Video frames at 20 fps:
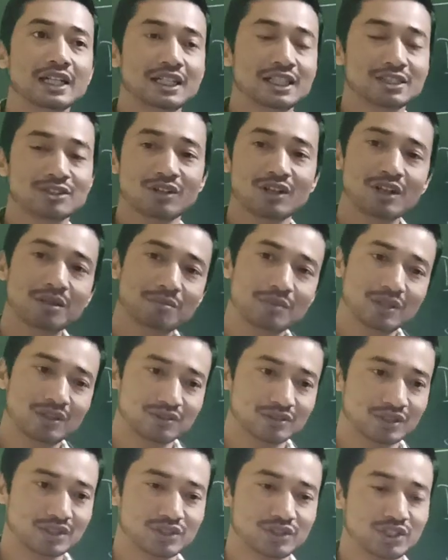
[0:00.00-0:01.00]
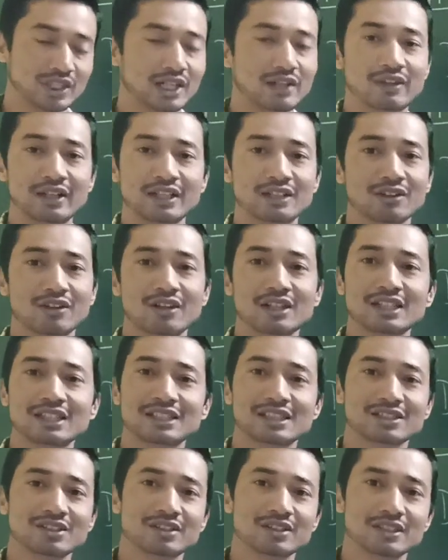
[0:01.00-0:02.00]
is all about sharing. Knowledge
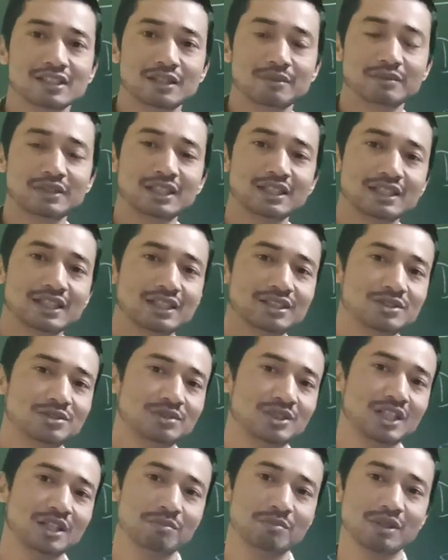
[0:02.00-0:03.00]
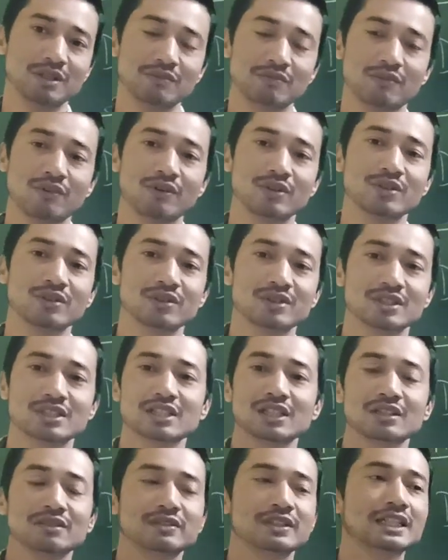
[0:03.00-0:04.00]
is not something that you keep it for
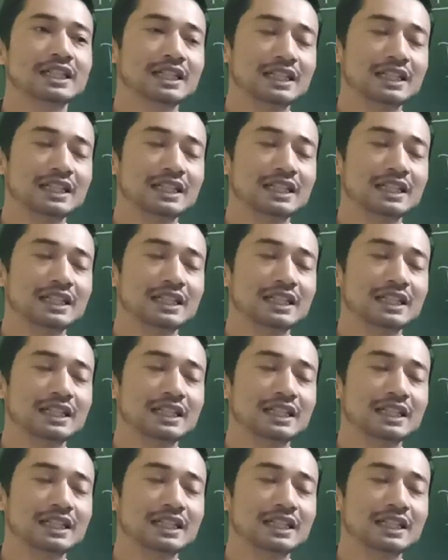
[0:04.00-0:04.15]
yourself.